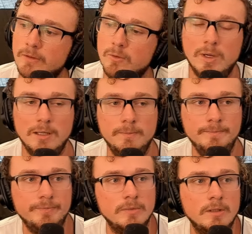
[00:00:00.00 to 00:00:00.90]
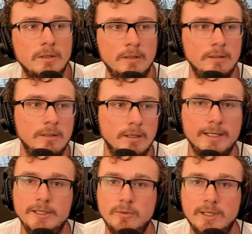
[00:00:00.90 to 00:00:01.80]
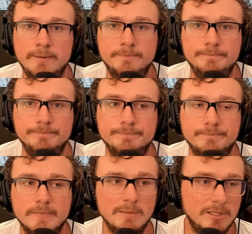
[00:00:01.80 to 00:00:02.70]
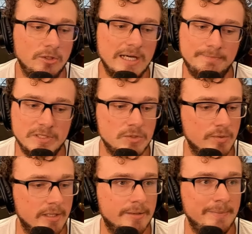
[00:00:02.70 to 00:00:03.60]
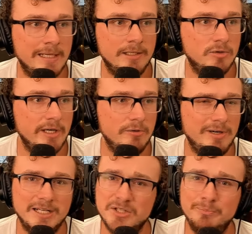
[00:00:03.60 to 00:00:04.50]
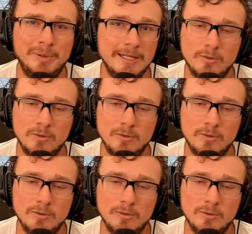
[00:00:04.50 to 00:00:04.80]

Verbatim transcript: Well, anyway. I'm going to wrap this one up, man. Great reaction. By